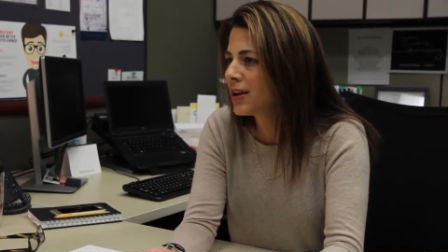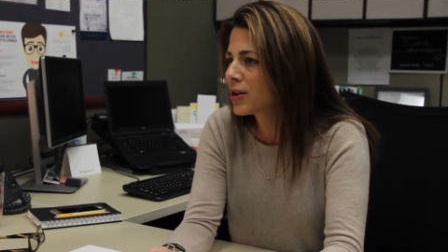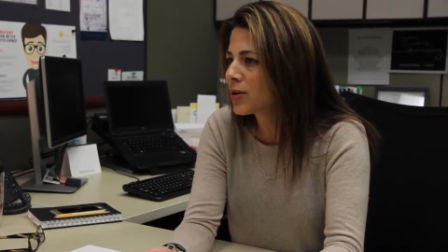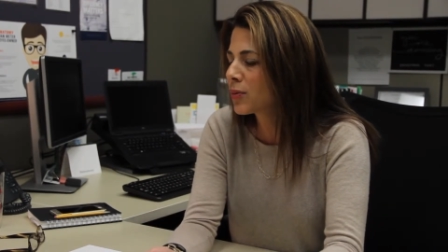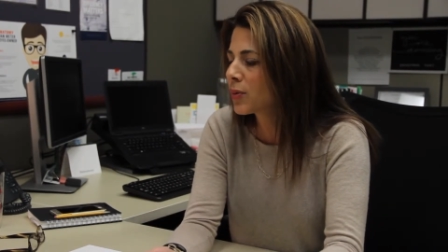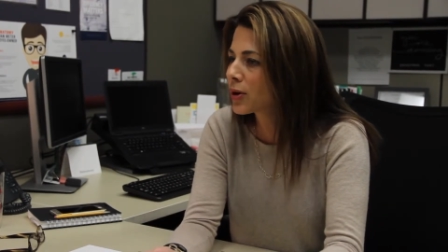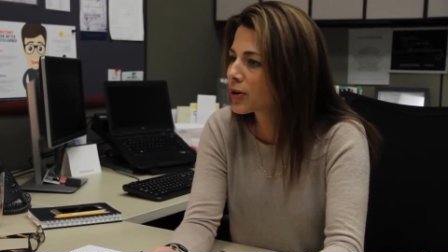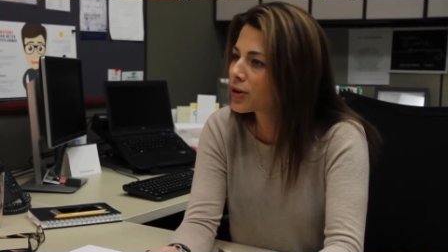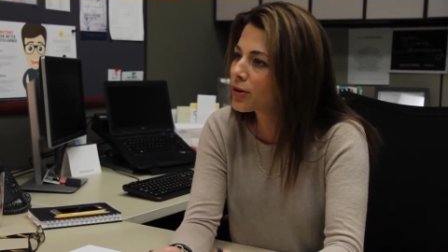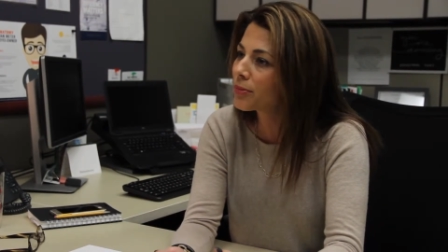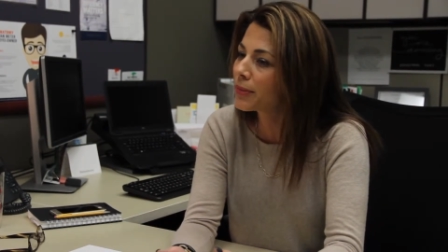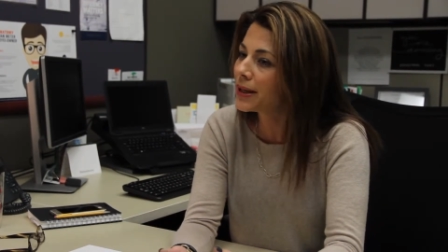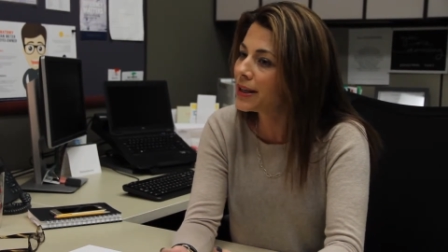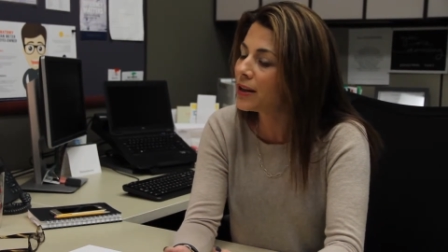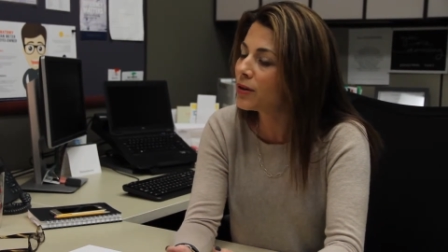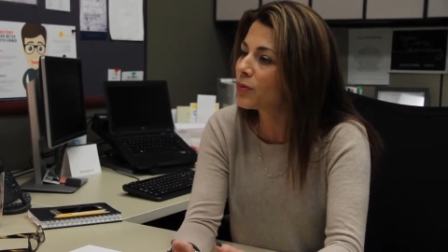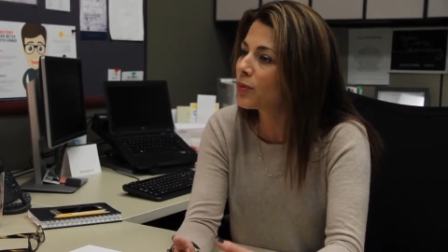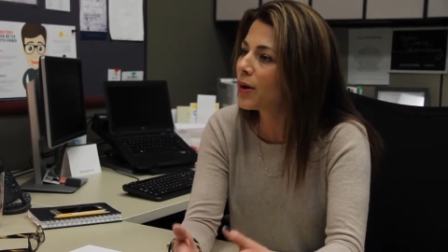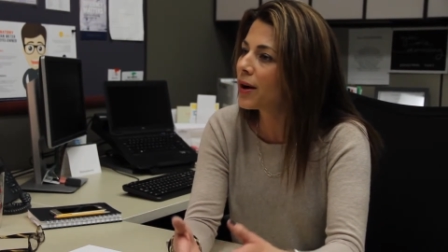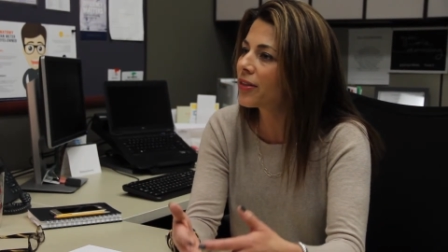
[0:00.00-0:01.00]
where you're
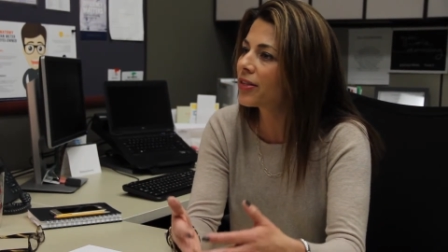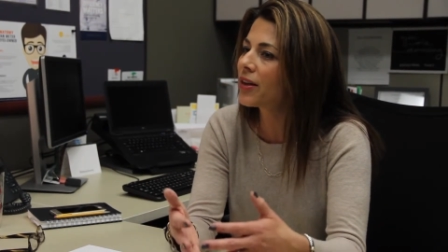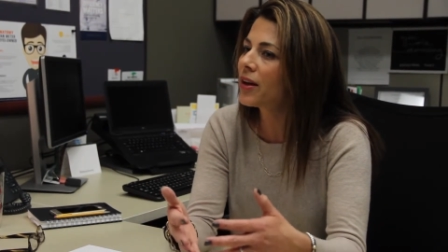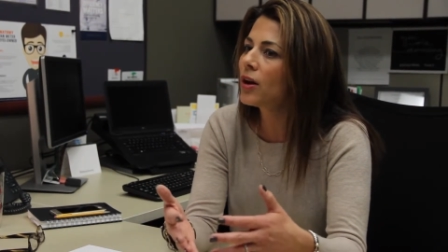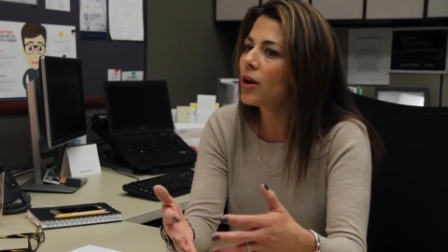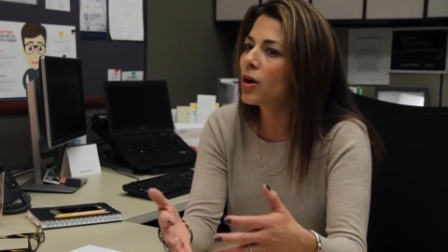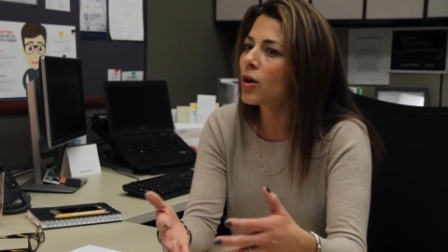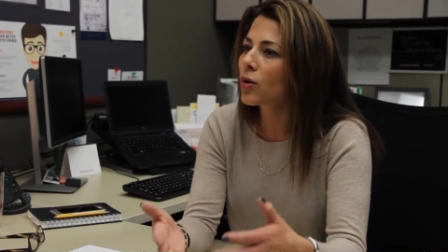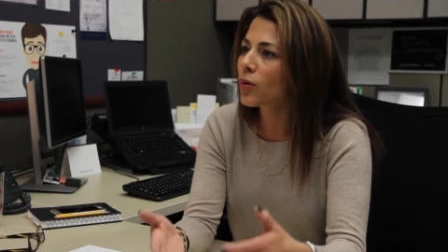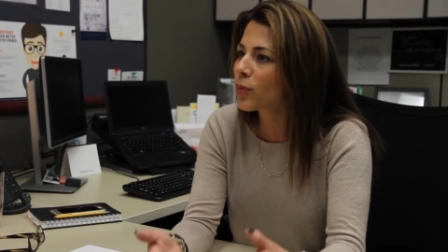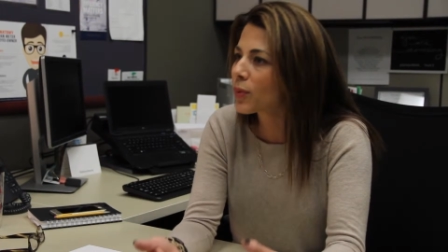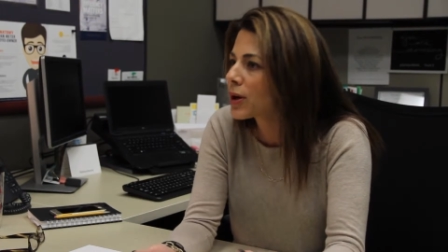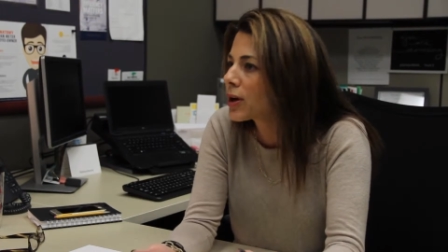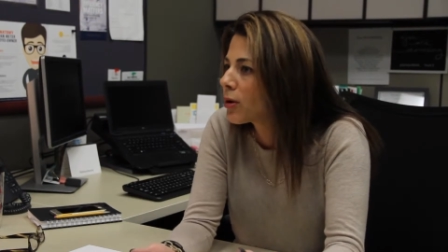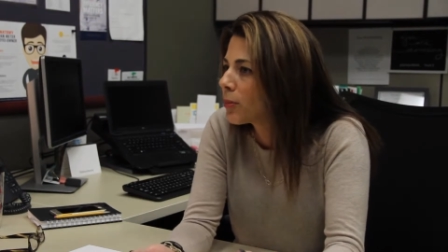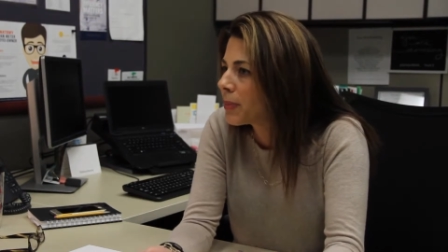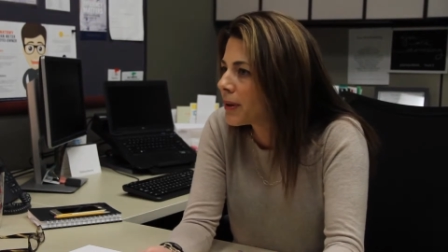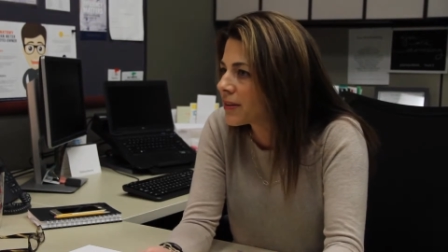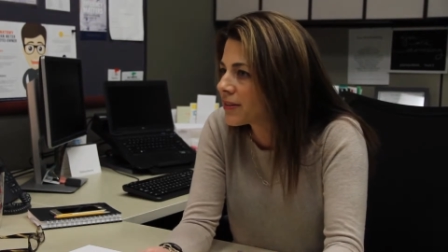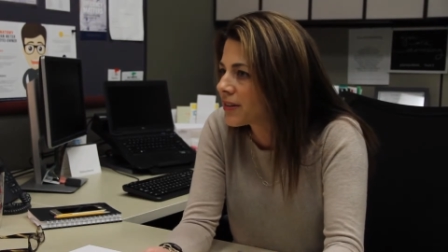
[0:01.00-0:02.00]
meeting with real
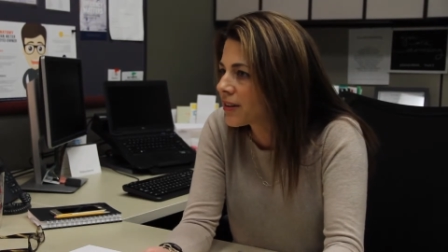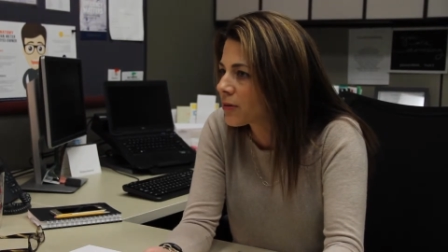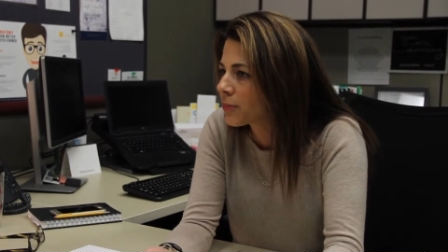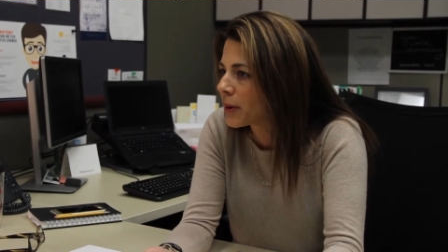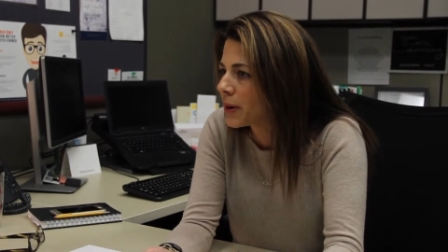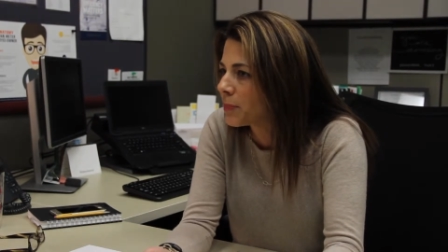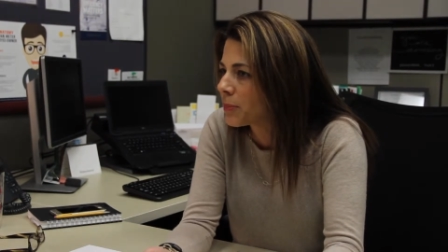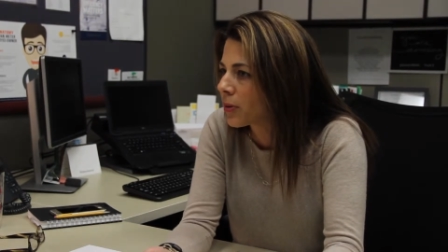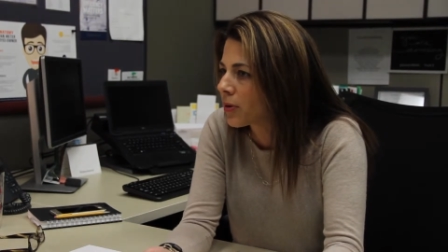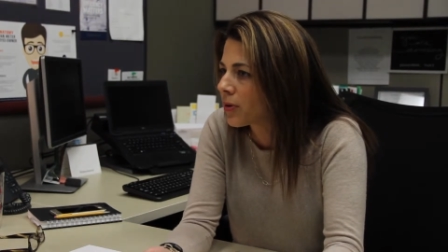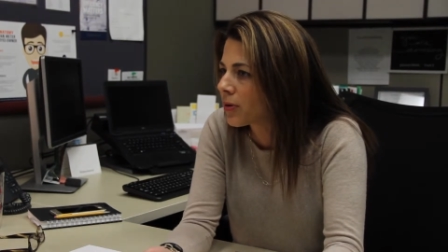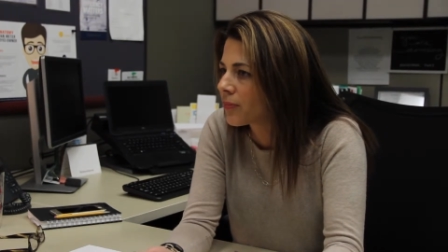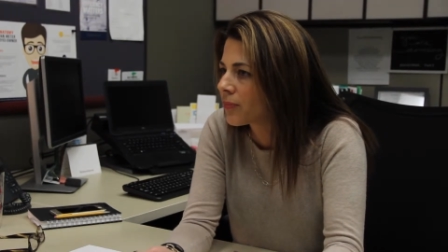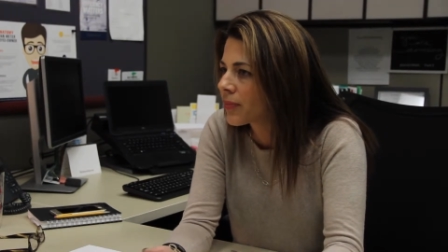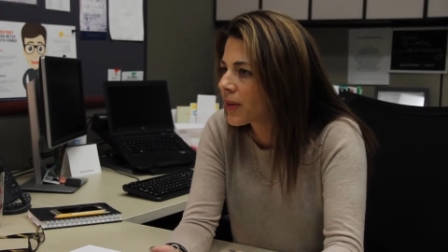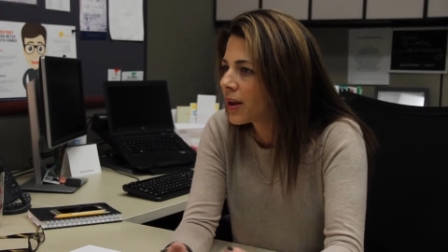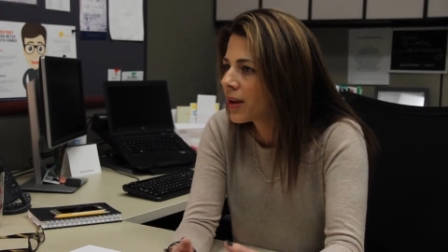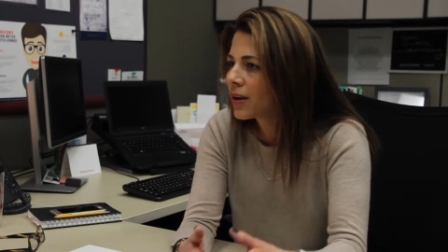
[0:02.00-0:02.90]
business people,